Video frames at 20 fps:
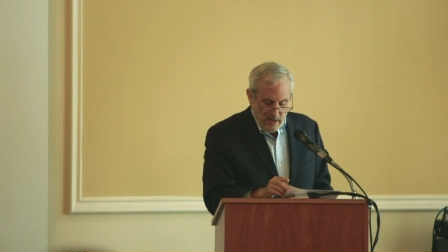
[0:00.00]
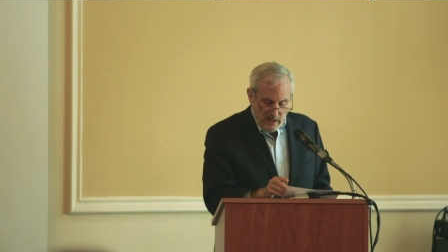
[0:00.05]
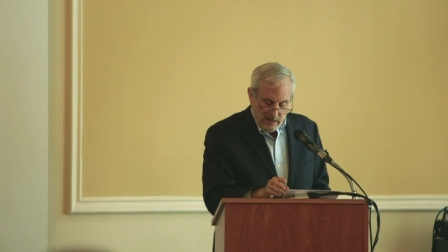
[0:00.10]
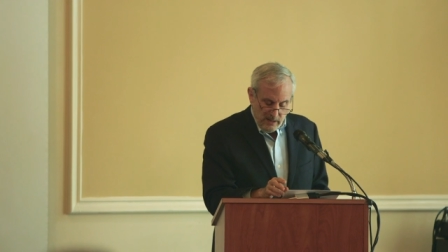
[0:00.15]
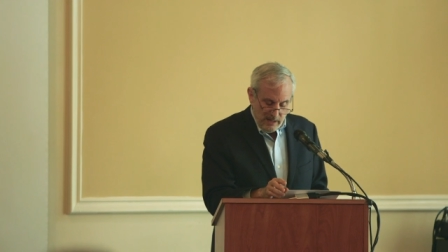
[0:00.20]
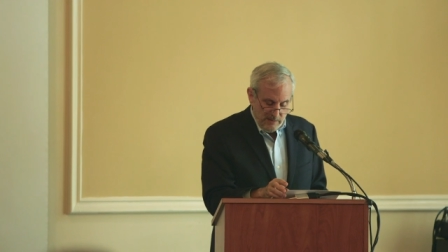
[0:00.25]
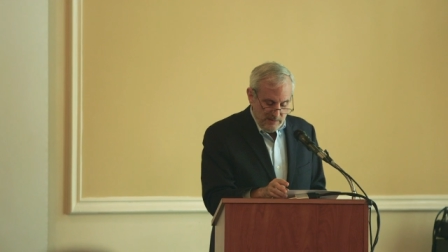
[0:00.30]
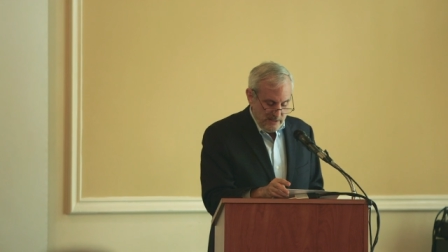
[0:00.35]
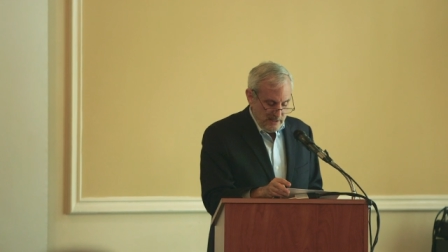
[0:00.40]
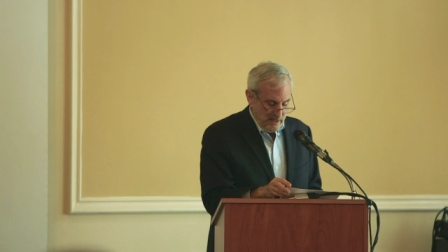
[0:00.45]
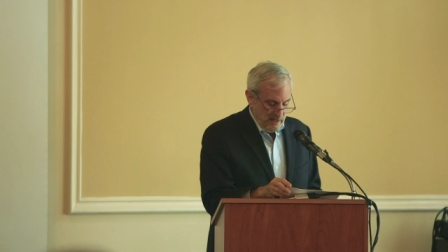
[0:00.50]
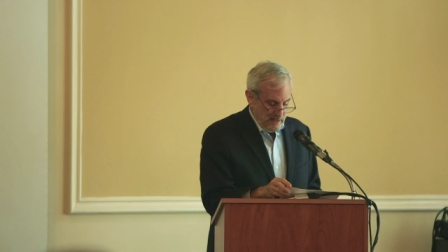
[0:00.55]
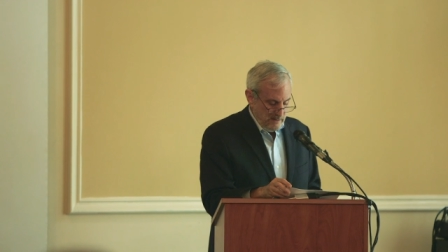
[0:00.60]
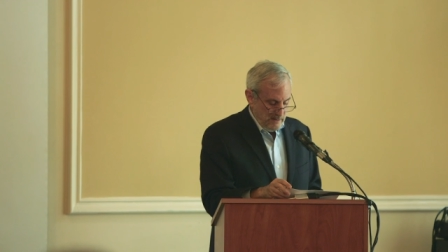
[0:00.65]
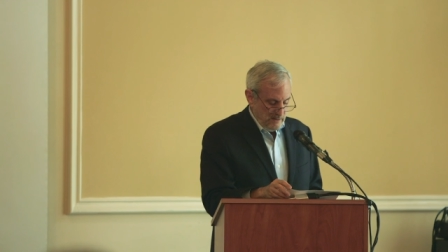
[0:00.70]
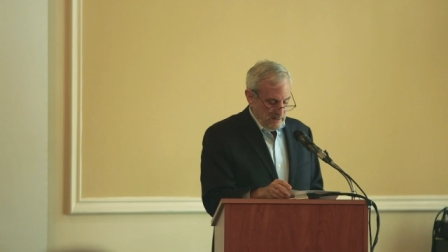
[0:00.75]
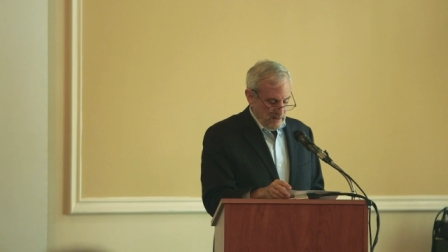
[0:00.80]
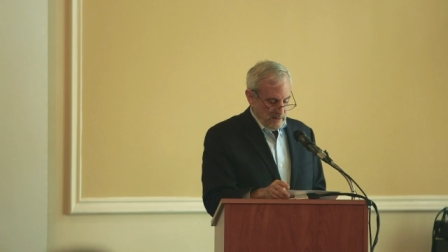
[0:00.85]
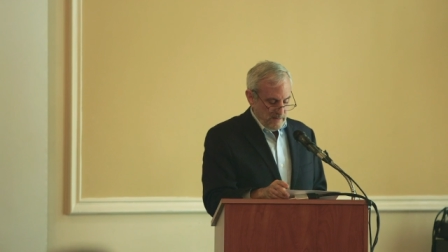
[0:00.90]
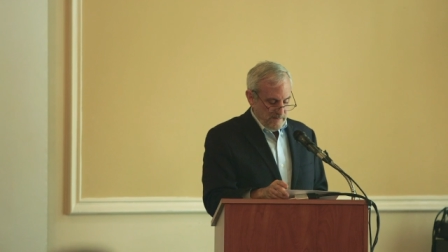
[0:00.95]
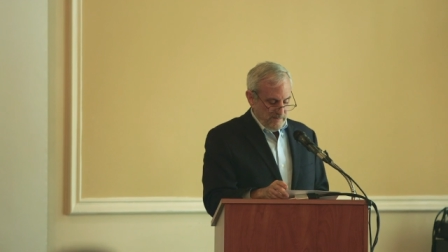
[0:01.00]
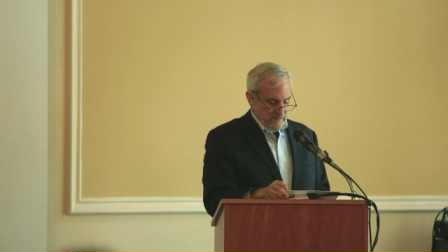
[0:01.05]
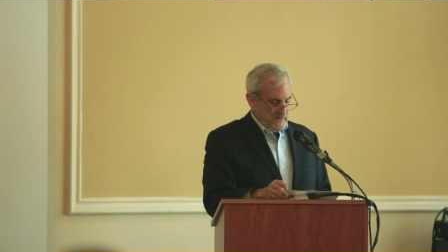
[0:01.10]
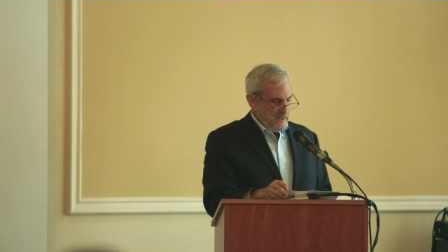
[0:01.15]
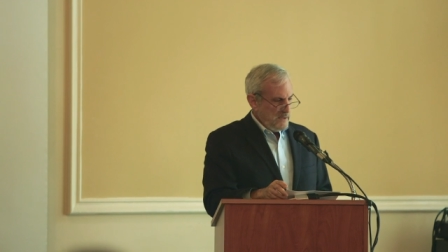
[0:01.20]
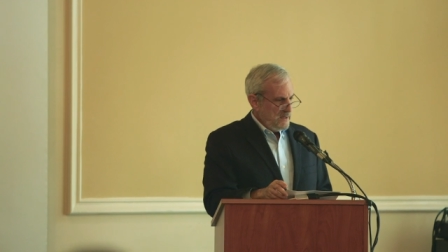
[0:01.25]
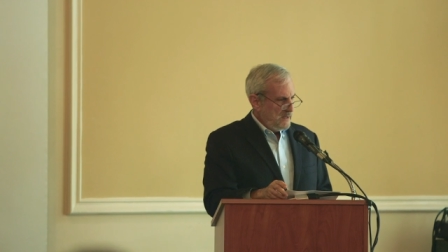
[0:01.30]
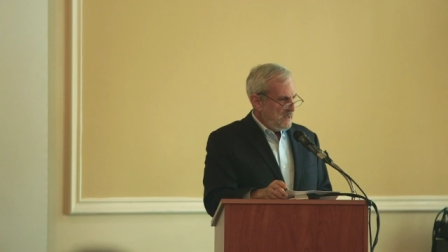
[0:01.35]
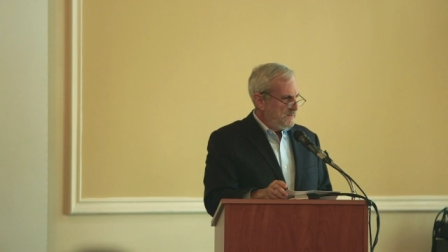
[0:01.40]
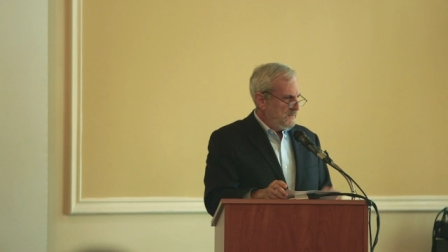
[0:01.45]
let me say, uh,
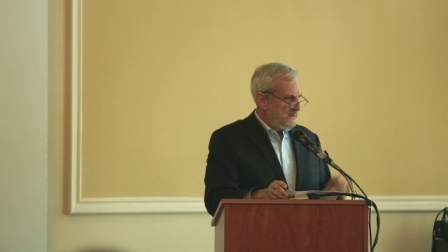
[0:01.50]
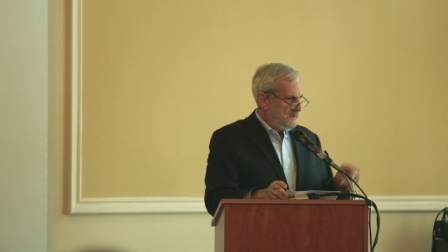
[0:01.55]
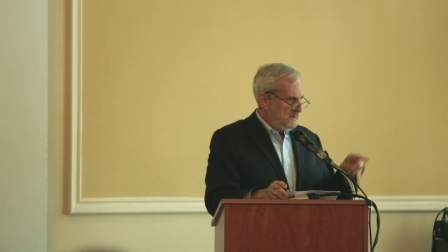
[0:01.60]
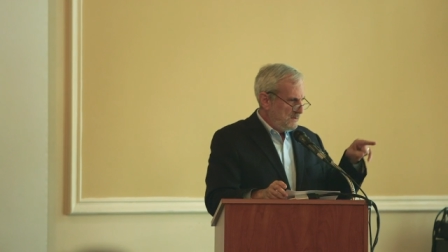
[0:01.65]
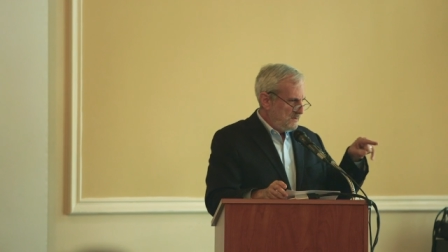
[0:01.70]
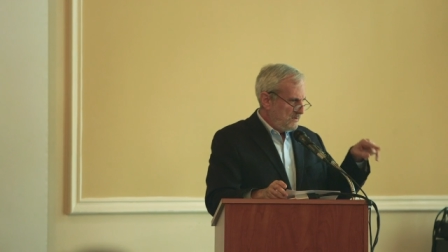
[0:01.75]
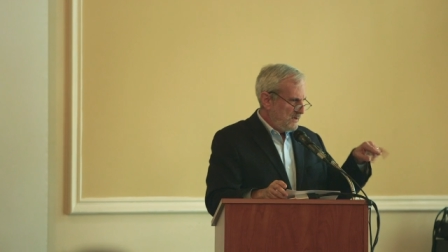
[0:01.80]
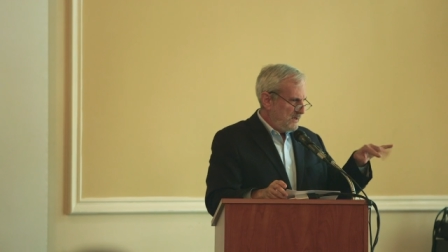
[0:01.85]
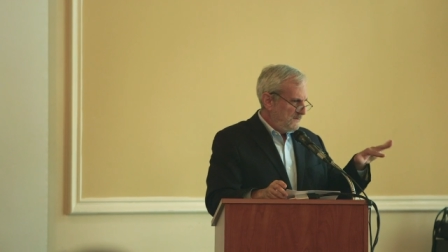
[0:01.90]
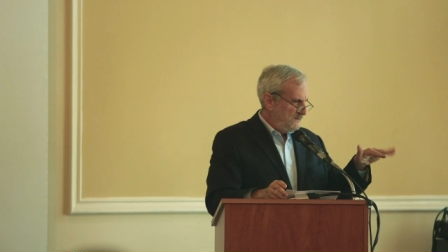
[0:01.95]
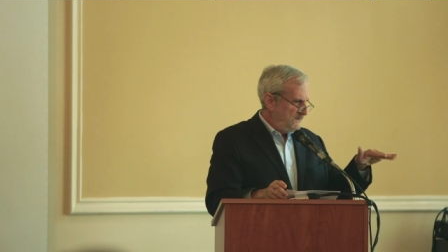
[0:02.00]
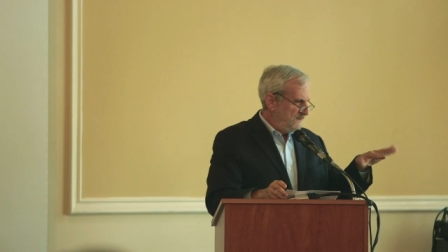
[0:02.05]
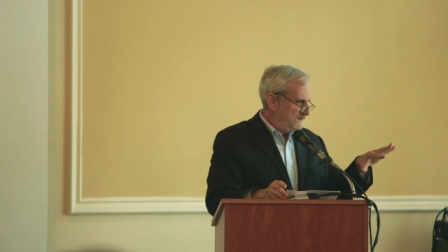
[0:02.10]
do I have